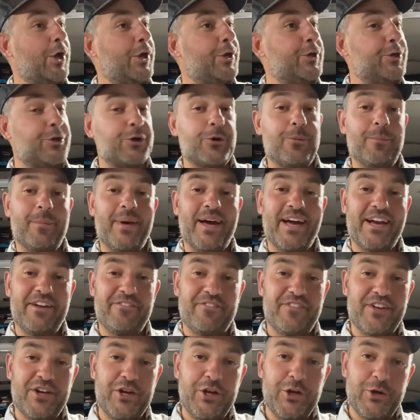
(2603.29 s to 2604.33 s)
Don't mind
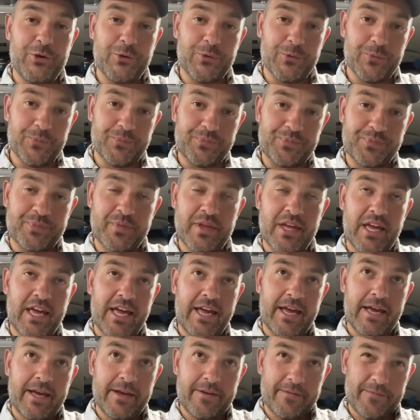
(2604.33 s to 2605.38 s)
if I do.
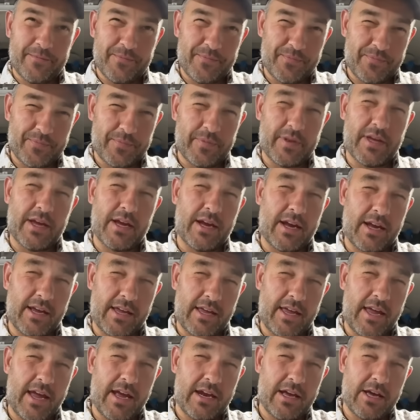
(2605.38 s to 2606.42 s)
I
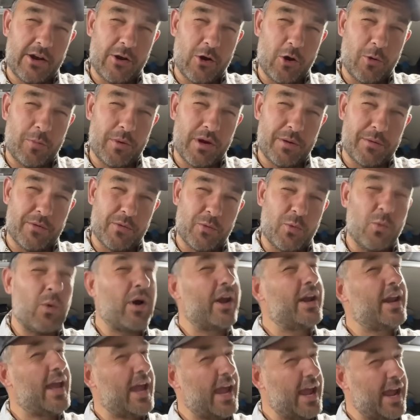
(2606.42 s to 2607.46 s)
cannot open it with
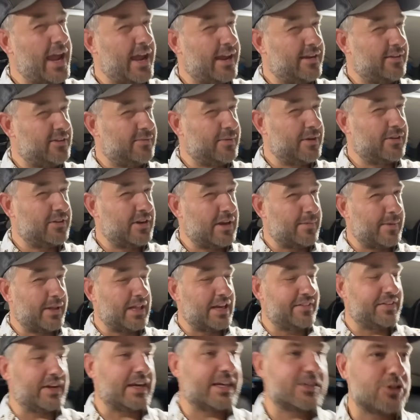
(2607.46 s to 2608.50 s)
one hand, especially not my
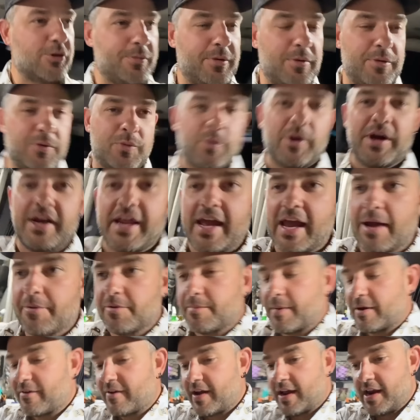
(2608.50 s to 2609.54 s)
left hand. Can I open it with one hand with
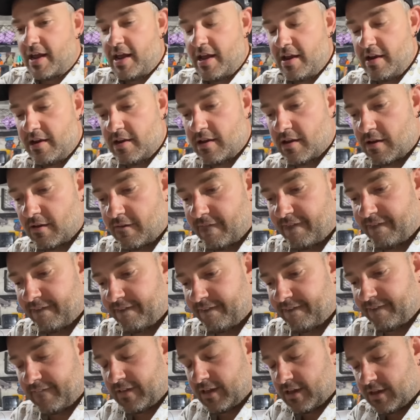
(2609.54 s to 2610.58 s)
my right hand?
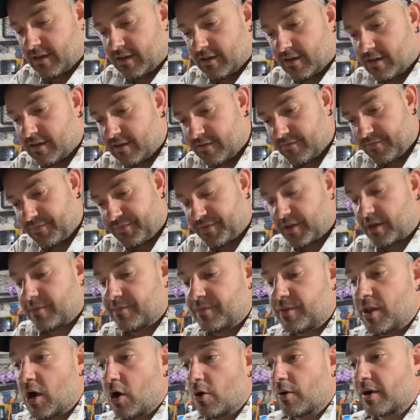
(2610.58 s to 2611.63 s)

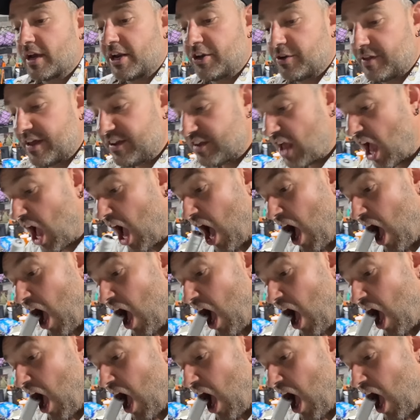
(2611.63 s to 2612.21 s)
No. Can I do this?